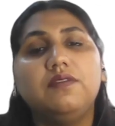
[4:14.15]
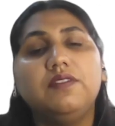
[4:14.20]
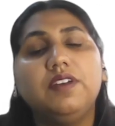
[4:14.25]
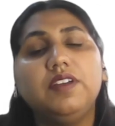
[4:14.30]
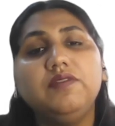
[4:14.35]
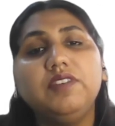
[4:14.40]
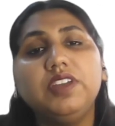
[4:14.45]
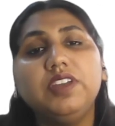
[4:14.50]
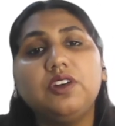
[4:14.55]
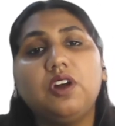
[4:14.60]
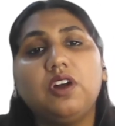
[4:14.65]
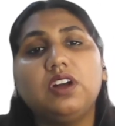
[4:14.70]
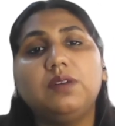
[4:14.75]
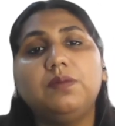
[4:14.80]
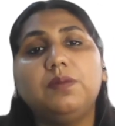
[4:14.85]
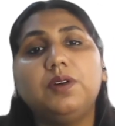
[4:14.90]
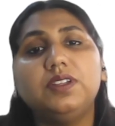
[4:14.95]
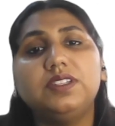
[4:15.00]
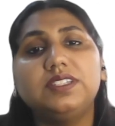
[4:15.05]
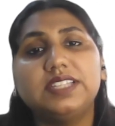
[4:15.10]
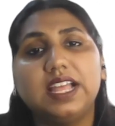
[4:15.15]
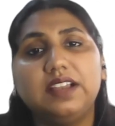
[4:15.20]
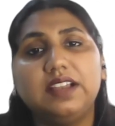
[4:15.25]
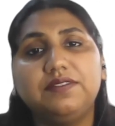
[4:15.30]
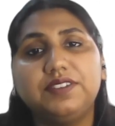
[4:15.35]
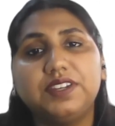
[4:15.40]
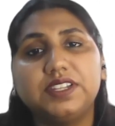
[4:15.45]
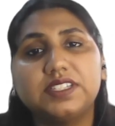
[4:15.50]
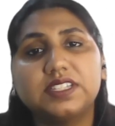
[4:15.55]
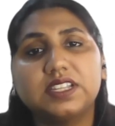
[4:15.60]
When we talk about
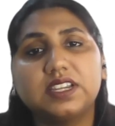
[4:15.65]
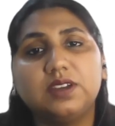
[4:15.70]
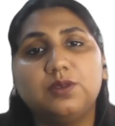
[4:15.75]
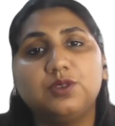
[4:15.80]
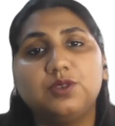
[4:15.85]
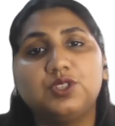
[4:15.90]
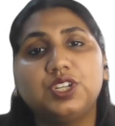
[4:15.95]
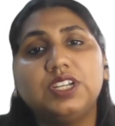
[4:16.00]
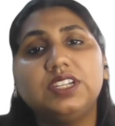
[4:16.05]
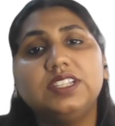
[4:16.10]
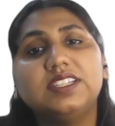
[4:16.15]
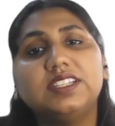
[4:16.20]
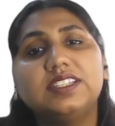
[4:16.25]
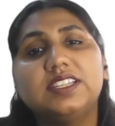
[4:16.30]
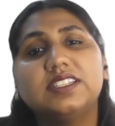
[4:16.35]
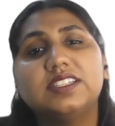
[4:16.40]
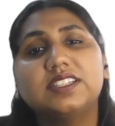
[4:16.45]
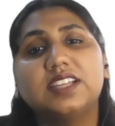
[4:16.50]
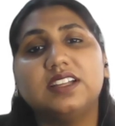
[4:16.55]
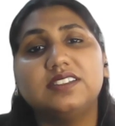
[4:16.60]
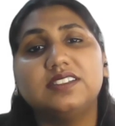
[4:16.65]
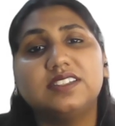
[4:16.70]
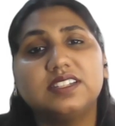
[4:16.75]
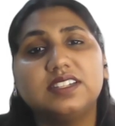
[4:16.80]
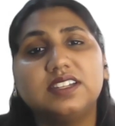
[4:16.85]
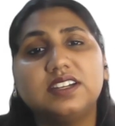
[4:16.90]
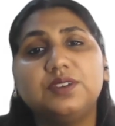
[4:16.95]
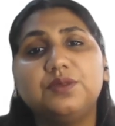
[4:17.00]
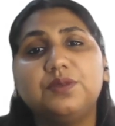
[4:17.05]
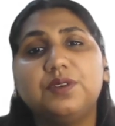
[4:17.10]
self-disclosure, this is
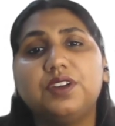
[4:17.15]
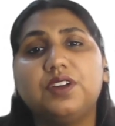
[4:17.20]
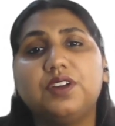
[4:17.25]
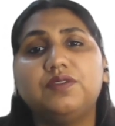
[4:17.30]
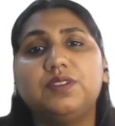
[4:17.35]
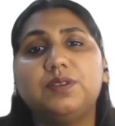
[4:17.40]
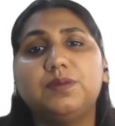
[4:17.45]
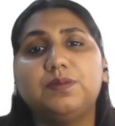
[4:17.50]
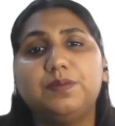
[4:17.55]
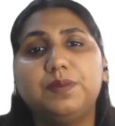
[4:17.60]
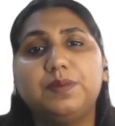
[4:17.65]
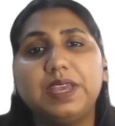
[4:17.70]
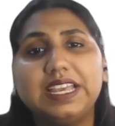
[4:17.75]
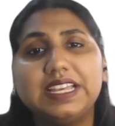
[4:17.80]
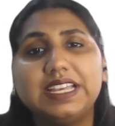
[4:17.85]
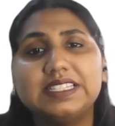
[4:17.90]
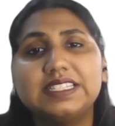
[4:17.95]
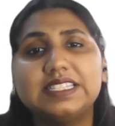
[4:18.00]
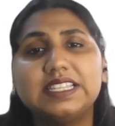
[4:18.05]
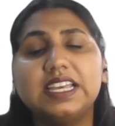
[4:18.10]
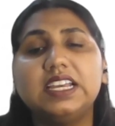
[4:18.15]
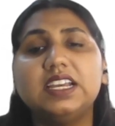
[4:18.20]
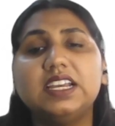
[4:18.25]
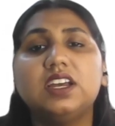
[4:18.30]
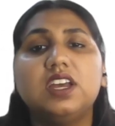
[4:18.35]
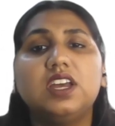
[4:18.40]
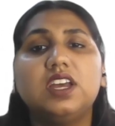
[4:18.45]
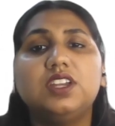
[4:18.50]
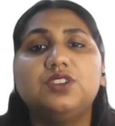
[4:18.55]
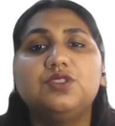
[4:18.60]
considered one of the basic
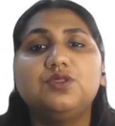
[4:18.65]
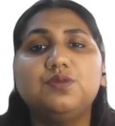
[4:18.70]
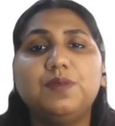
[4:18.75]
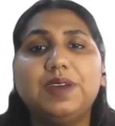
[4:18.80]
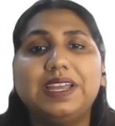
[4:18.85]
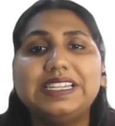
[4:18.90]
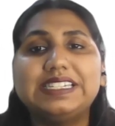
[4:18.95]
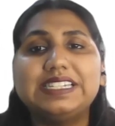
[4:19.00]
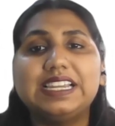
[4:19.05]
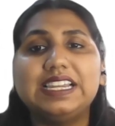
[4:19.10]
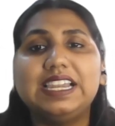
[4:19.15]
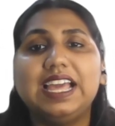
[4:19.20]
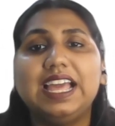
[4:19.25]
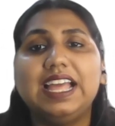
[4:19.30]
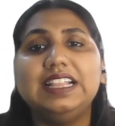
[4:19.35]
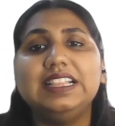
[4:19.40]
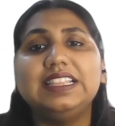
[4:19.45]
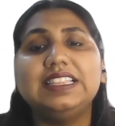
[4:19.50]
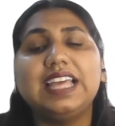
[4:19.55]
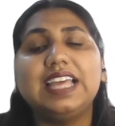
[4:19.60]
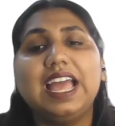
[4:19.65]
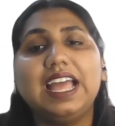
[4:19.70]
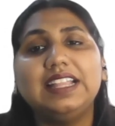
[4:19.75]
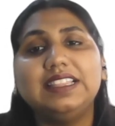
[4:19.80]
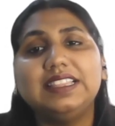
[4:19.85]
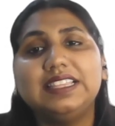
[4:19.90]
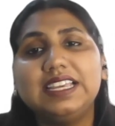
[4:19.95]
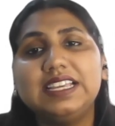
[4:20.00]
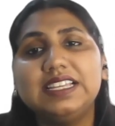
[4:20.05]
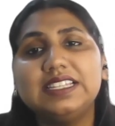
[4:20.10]
to mental health,
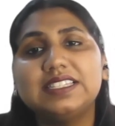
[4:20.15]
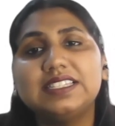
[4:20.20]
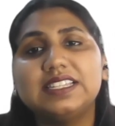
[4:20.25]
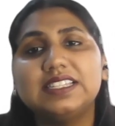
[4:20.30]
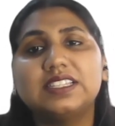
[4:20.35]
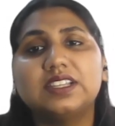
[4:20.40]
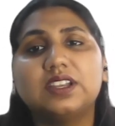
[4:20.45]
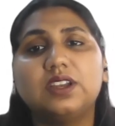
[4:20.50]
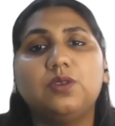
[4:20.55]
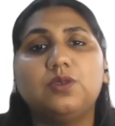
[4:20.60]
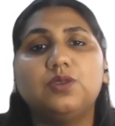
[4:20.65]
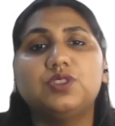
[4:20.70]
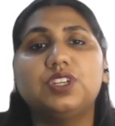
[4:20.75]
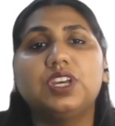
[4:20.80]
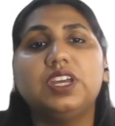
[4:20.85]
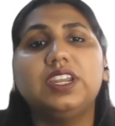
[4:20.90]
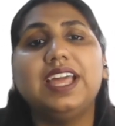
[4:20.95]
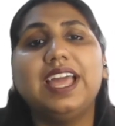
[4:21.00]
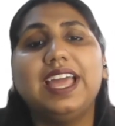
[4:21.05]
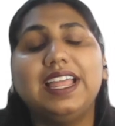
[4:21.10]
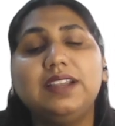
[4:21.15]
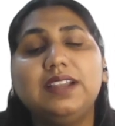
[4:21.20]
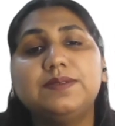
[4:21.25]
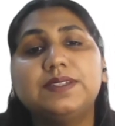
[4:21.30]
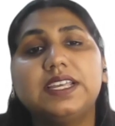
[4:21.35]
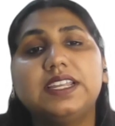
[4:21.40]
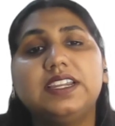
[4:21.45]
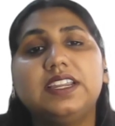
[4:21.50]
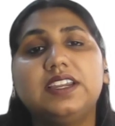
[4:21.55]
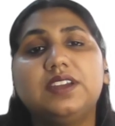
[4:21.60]
and these disclosure
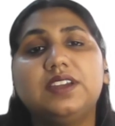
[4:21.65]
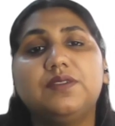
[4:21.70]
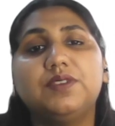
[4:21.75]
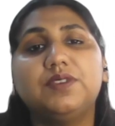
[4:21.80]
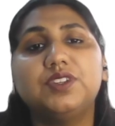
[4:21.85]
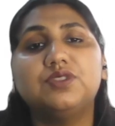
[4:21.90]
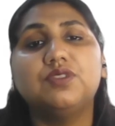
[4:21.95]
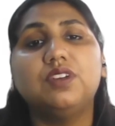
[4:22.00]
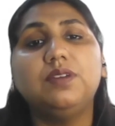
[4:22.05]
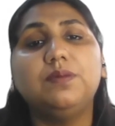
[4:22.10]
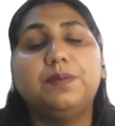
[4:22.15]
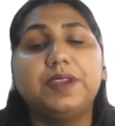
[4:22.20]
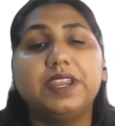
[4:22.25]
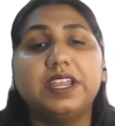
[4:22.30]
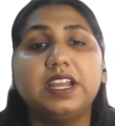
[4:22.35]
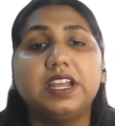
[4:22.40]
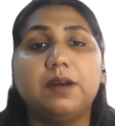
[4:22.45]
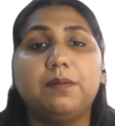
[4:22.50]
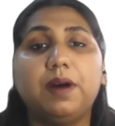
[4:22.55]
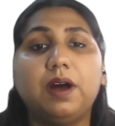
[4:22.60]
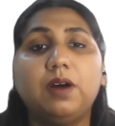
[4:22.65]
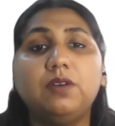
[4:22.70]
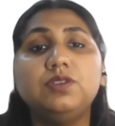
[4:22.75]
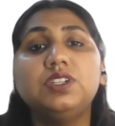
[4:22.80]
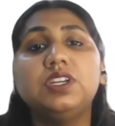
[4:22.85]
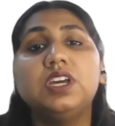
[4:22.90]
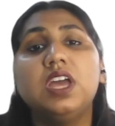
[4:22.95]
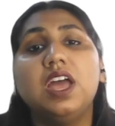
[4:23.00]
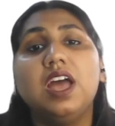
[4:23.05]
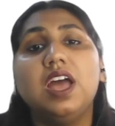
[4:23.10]
helps an individual bring
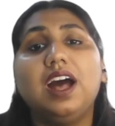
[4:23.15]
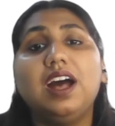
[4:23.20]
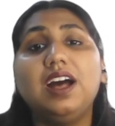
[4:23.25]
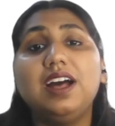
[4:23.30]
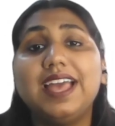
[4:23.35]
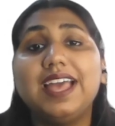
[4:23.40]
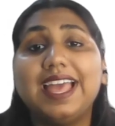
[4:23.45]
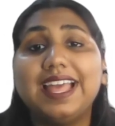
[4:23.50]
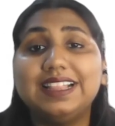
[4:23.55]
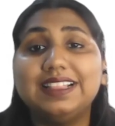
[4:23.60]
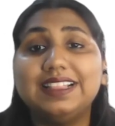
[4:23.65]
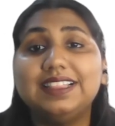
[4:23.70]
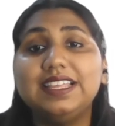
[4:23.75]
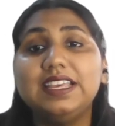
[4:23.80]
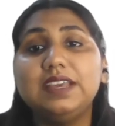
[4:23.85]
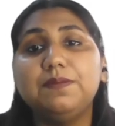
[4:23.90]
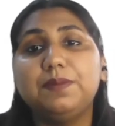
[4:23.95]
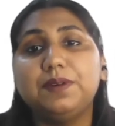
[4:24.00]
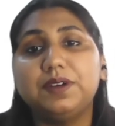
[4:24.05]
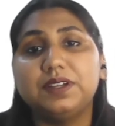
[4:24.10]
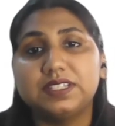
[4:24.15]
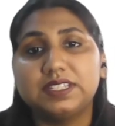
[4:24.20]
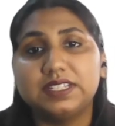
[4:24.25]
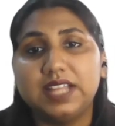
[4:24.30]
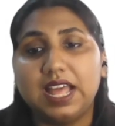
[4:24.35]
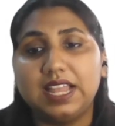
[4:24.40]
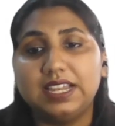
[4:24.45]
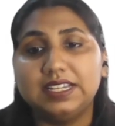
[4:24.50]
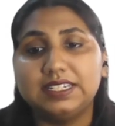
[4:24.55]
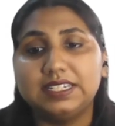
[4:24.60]
about a healthy
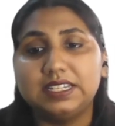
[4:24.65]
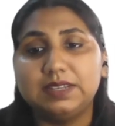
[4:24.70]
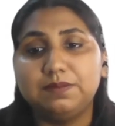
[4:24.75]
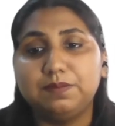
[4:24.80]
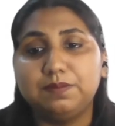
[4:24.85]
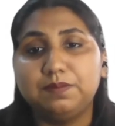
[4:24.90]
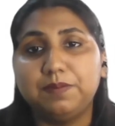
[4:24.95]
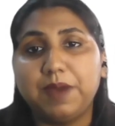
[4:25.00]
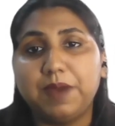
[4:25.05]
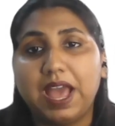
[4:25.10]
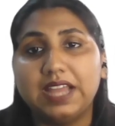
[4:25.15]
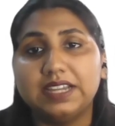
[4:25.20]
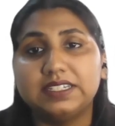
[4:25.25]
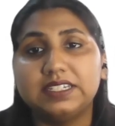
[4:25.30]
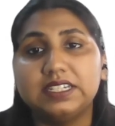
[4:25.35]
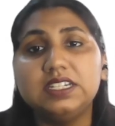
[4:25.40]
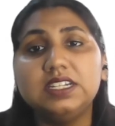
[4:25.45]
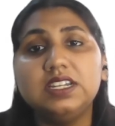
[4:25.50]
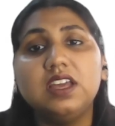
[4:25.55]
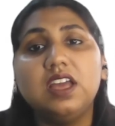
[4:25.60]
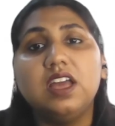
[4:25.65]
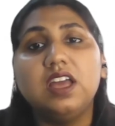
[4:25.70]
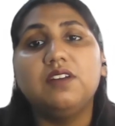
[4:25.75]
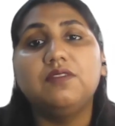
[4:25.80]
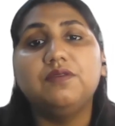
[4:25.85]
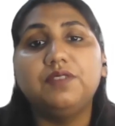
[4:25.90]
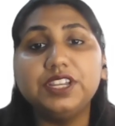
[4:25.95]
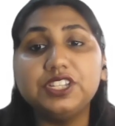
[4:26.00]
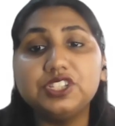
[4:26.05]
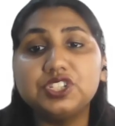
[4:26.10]
personality pattern,
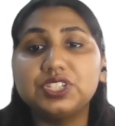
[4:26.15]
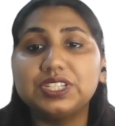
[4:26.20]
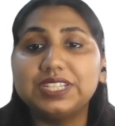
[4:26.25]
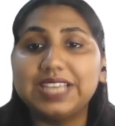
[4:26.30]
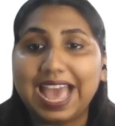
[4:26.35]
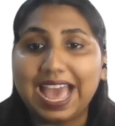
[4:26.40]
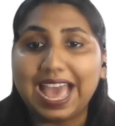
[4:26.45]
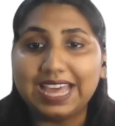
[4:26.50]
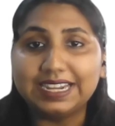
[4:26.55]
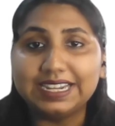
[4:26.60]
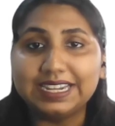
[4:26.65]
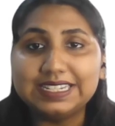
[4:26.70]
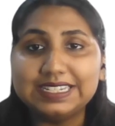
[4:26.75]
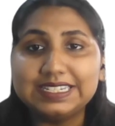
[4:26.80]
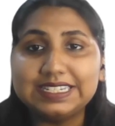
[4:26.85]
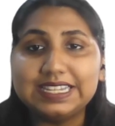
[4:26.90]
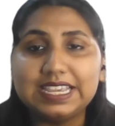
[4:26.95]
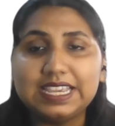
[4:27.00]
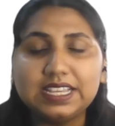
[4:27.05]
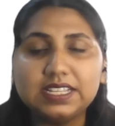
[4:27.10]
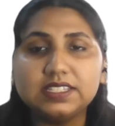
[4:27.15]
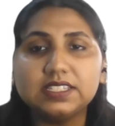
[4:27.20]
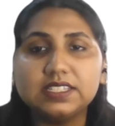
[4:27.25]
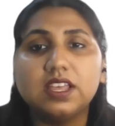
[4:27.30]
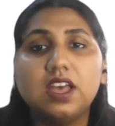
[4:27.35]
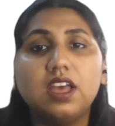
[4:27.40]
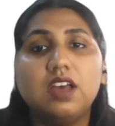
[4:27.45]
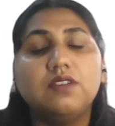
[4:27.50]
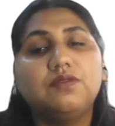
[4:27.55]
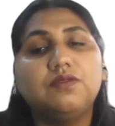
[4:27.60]
which guarantees
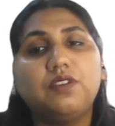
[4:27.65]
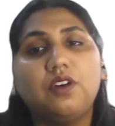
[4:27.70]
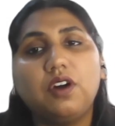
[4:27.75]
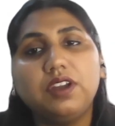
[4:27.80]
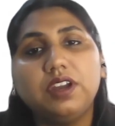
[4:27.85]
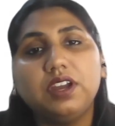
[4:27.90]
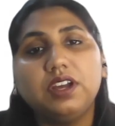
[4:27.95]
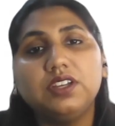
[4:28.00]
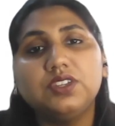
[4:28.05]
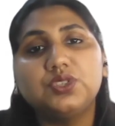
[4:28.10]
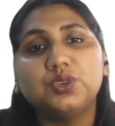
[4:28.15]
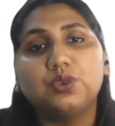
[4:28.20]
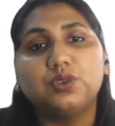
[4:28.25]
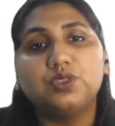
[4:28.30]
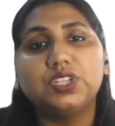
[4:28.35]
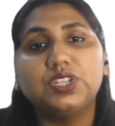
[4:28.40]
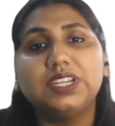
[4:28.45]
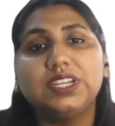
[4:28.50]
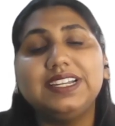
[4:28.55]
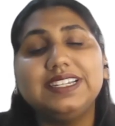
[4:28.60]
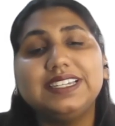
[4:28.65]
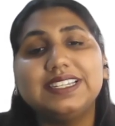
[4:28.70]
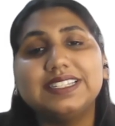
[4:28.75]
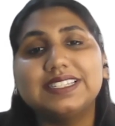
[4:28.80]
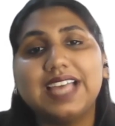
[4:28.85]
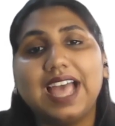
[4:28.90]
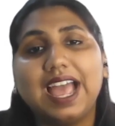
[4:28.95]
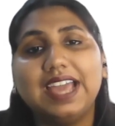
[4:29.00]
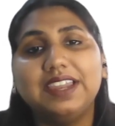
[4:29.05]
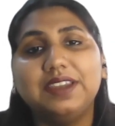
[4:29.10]
for a socially
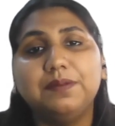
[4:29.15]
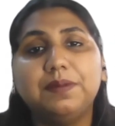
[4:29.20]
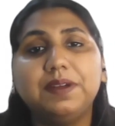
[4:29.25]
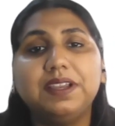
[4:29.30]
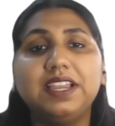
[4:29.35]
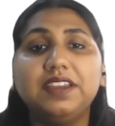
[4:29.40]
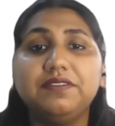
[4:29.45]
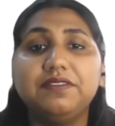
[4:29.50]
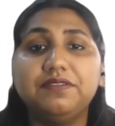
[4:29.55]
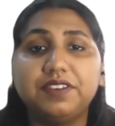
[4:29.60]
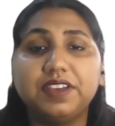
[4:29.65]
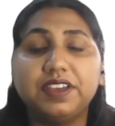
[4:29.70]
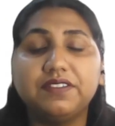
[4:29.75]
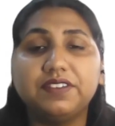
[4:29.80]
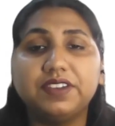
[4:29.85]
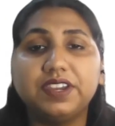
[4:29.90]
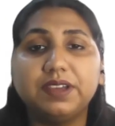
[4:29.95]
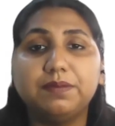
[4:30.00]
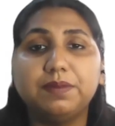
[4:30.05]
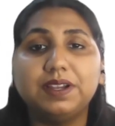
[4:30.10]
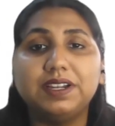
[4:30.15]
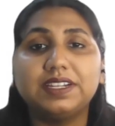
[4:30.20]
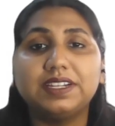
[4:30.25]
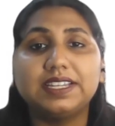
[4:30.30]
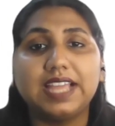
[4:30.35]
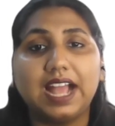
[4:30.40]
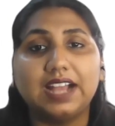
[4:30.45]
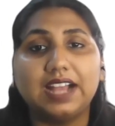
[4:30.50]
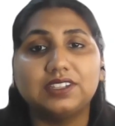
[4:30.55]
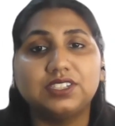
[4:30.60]
desirable and favorable
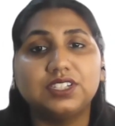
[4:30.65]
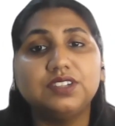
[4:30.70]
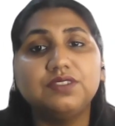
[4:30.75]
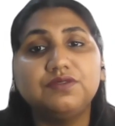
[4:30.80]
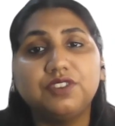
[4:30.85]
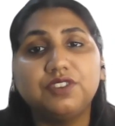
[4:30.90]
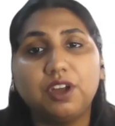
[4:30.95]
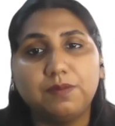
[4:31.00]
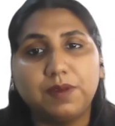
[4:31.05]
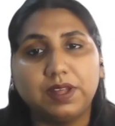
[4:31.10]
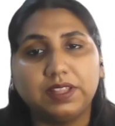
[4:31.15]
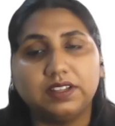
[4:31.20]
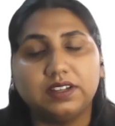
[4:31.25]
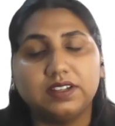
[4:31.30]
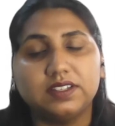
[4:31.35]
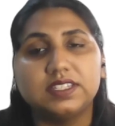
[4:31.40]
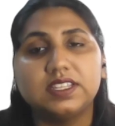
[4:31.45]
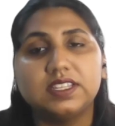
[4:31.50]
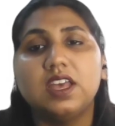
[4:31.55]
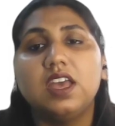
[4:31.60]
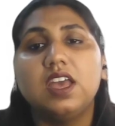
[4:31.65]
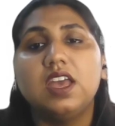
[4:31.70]
reaction from others.